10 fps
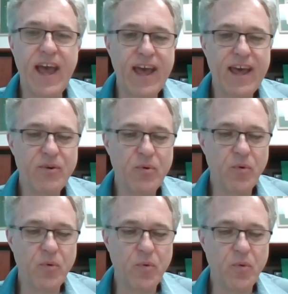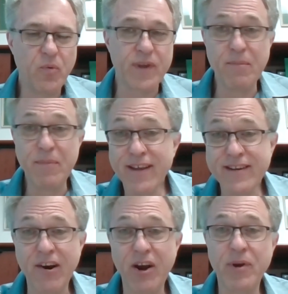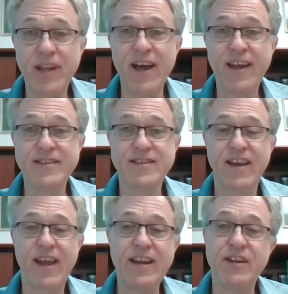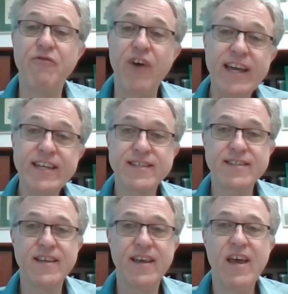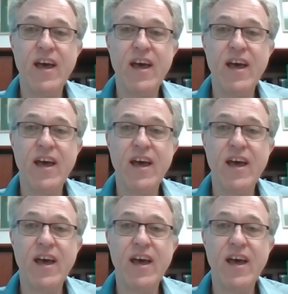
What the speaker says: And what the military would like is a device